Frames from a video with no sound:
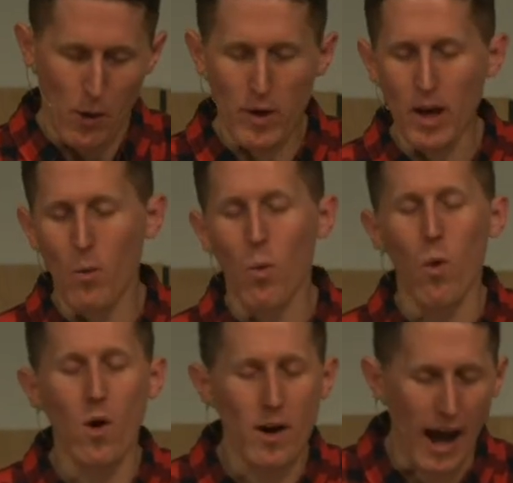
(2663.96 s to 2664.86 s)
and we get
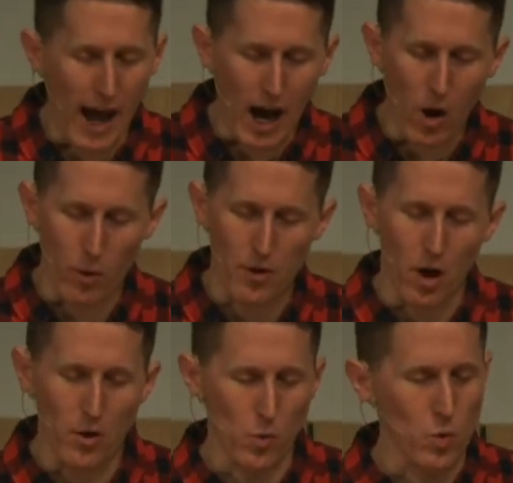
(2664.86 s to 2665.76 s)
worn out with
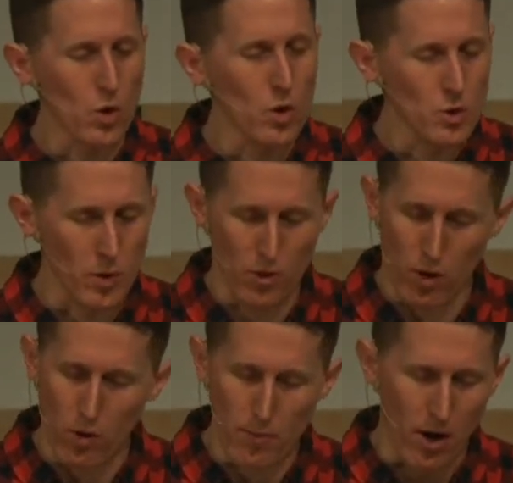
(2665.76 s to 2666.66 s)
all the rules we
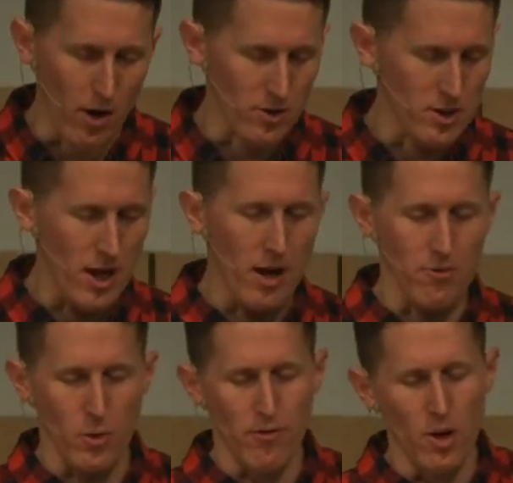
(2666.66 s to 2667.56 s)
throw upon
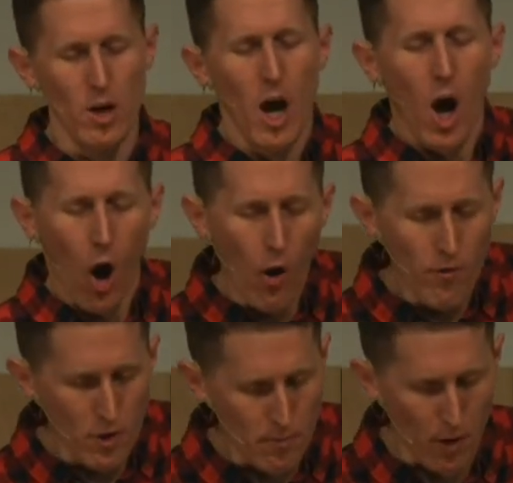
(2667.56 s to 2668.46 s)
ourselves. We feel
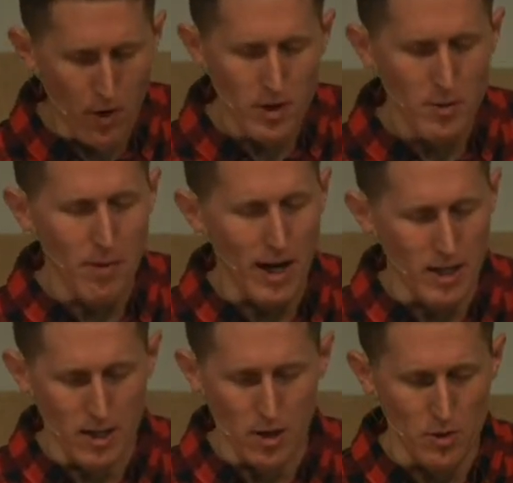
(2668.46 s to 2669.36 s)
overburdened by
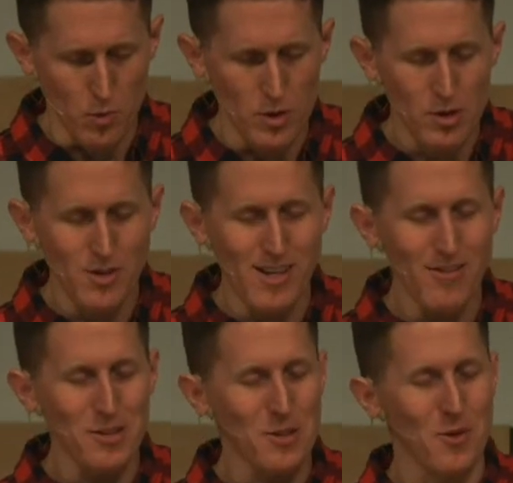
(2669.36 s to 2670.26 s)
guilt. Would you
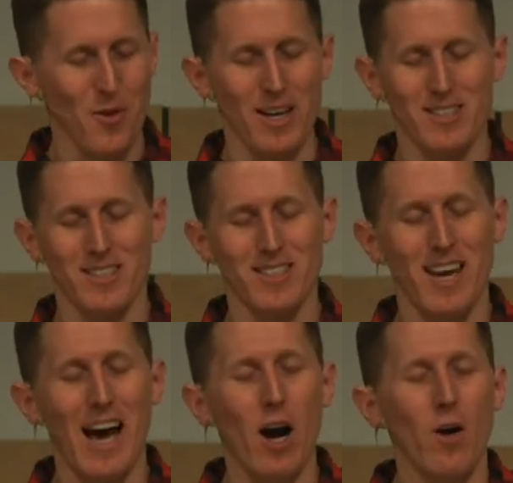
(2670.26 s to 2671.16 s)
give us the grace to
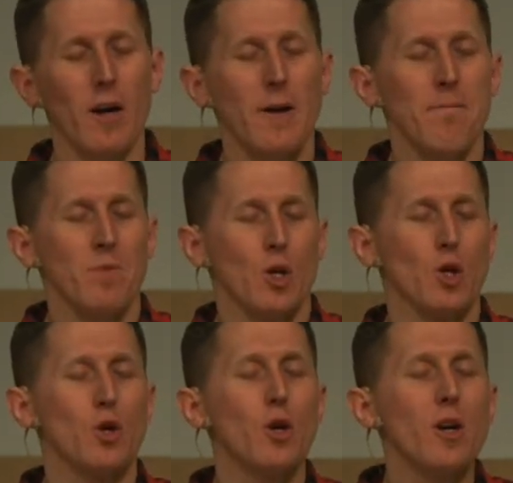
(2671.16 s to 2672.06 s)
see how
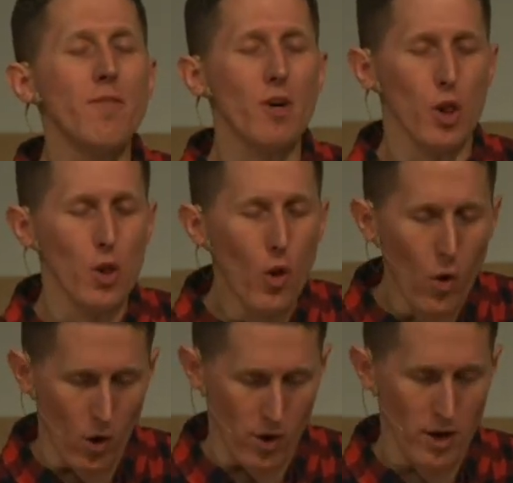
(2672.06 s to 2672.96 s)
good of a
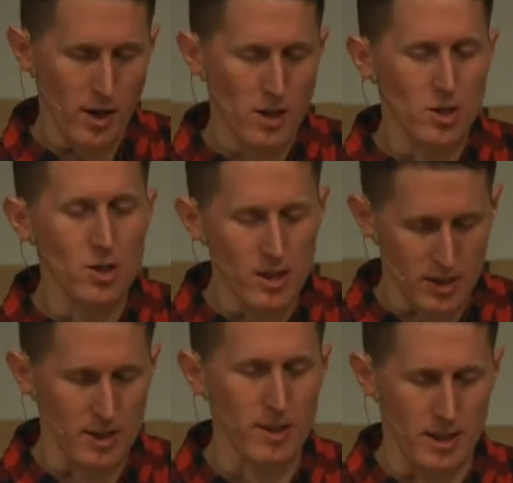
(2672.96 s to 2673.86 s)
Lord
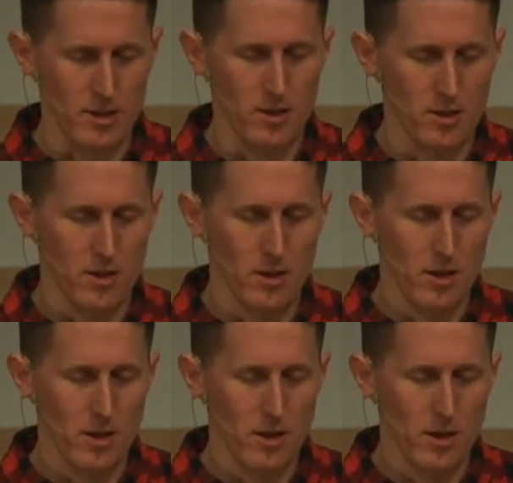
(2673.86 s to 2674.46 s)
Jesus is?